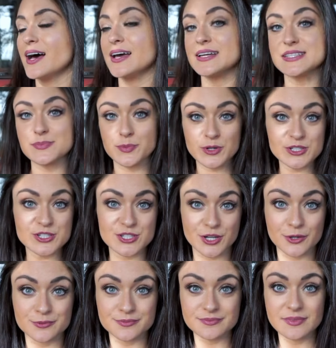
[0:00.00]
It's important to
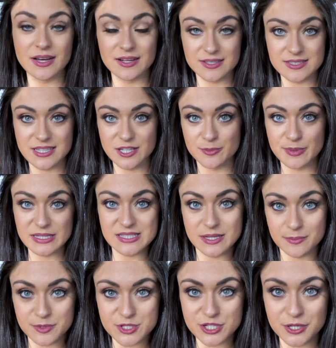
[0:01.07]
know how to take your pig's
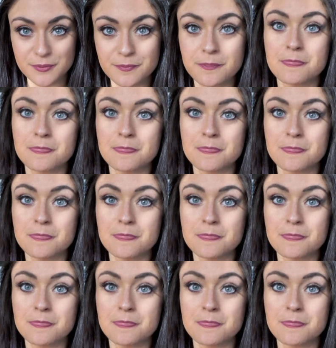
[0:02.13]
temperature.